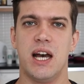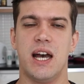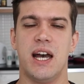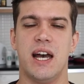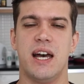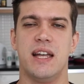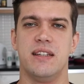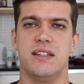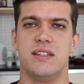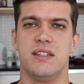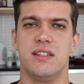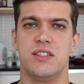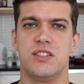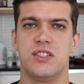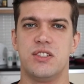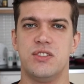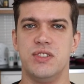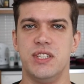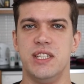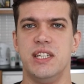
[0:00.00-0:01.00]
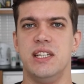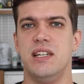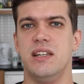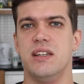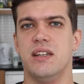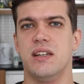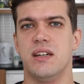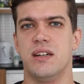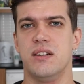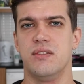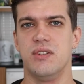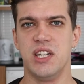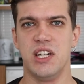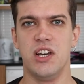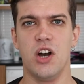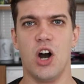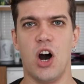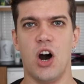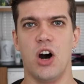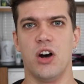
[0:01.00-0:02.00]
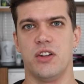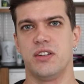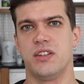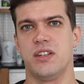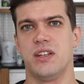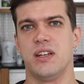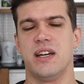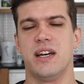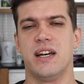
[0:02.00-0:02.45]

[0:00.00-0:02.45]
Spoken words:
and it's really, really hot